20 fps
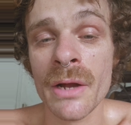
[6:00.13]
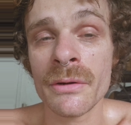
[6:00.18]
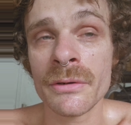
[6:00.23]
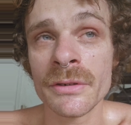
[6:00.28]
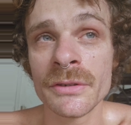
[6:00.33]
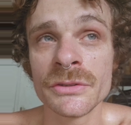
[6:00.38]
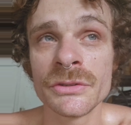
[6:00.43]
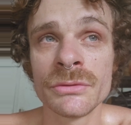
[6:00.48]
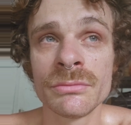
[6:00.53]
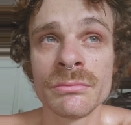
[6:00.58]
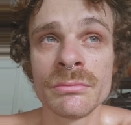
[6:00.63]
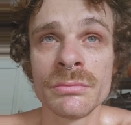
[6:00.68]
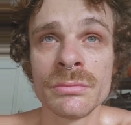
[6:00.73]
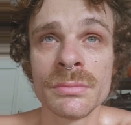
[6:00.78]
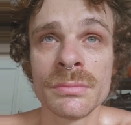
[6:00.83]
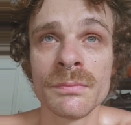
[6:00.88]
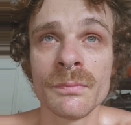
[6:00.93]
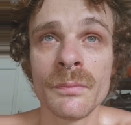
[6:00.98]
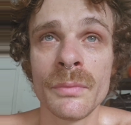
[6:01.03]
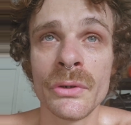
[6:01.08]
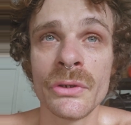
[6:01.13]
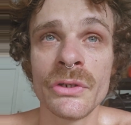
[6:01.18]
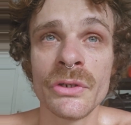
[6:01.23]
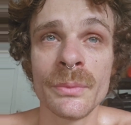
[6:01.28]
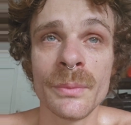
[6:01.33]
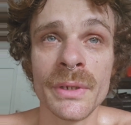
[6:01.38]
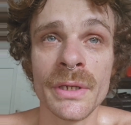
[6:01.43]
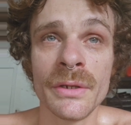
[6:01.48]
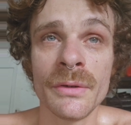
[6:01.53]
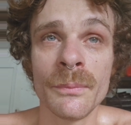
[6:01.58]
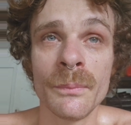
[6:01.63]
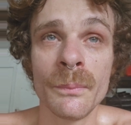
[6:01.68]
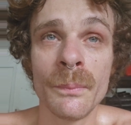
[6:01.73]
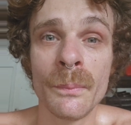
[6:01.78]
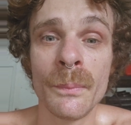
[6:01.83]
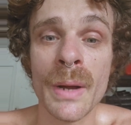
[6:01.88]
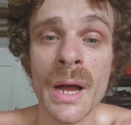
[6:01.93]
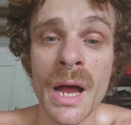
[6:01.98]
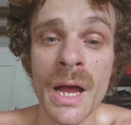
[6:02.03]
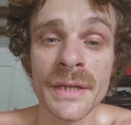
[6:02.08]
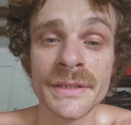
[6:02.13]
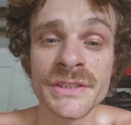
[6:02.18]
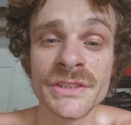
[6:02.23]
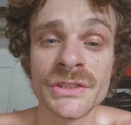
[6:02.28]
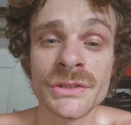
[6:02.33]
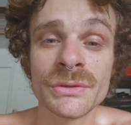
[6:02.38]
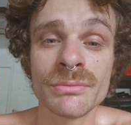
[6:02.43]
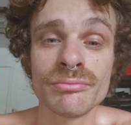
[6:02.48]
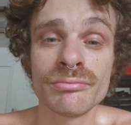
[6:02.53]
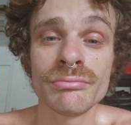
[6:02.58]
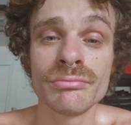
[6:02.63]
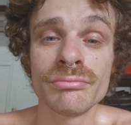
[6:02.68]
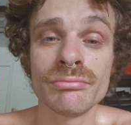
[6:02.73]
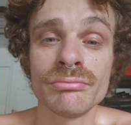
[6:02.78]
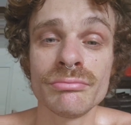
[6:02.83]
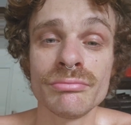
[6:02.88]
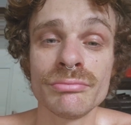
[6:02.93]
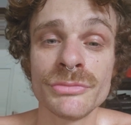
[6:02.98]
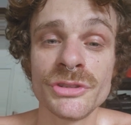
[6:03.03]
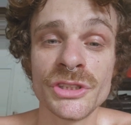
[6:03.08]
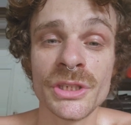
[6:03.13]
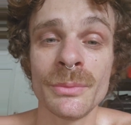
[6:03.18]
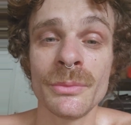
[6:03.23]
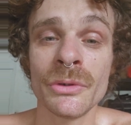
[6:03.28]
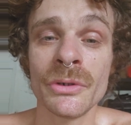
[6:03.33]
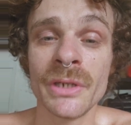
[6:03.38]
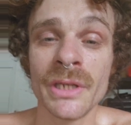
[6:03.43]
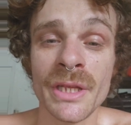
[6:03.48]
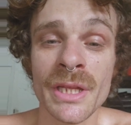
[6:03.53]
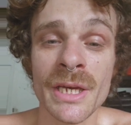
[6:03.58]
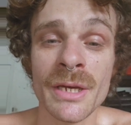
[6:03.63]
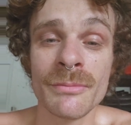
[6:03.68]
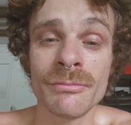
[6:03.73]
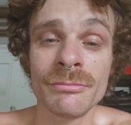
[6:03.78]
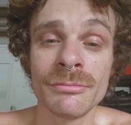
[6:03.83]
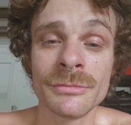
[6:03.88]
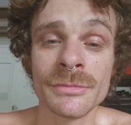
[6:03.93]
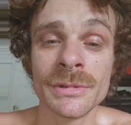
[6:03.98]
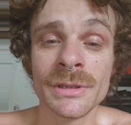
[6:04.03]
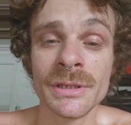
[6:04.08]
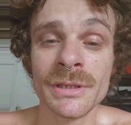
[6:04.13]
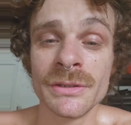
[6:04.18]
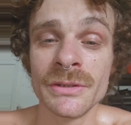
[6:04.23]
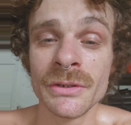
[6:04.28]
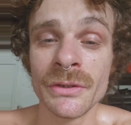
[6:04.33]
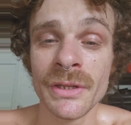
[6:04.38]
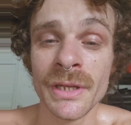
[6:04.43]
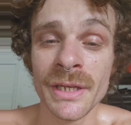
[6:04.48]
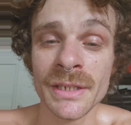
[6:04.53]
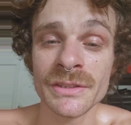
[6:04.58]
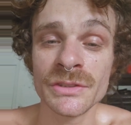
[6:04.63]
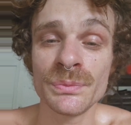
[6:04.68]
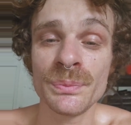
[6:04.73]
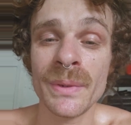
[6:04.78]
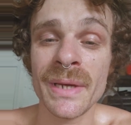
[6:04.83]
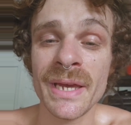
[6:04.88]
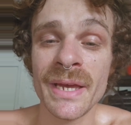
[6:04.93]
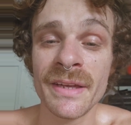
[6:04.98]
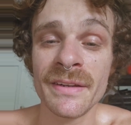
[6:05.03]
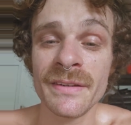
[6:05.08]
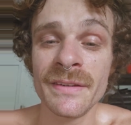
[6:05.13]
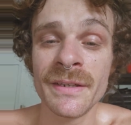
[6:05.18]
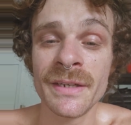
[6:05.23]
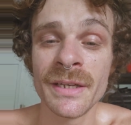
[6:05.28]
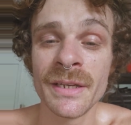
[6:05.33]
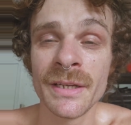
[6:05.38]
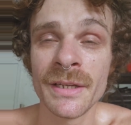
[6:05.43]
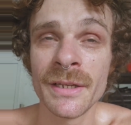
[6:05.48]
hours, putting them in the pots, simmering them until they expand